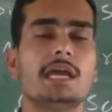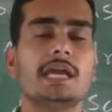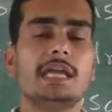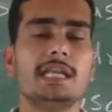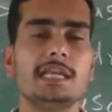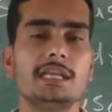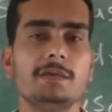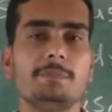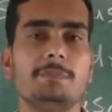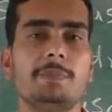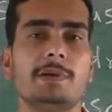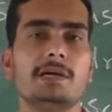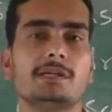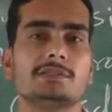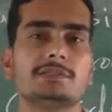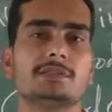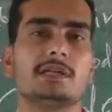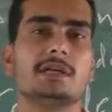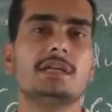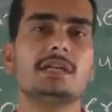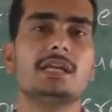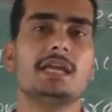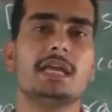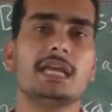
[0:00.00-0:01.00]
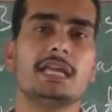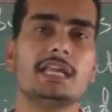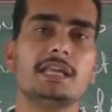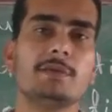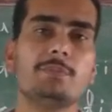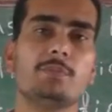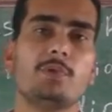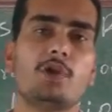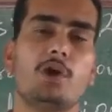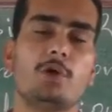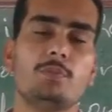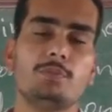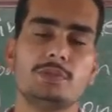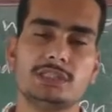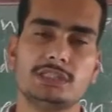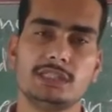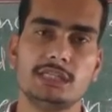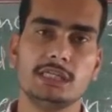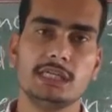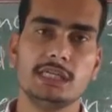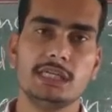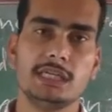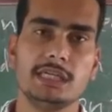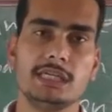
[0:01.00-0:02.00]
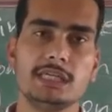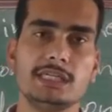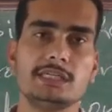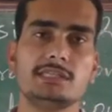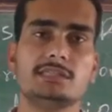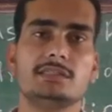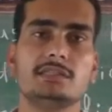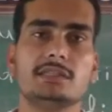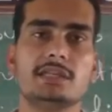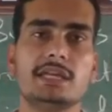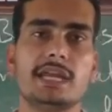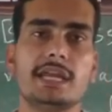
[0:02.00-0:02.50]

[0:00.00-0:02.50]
any person, any promisee is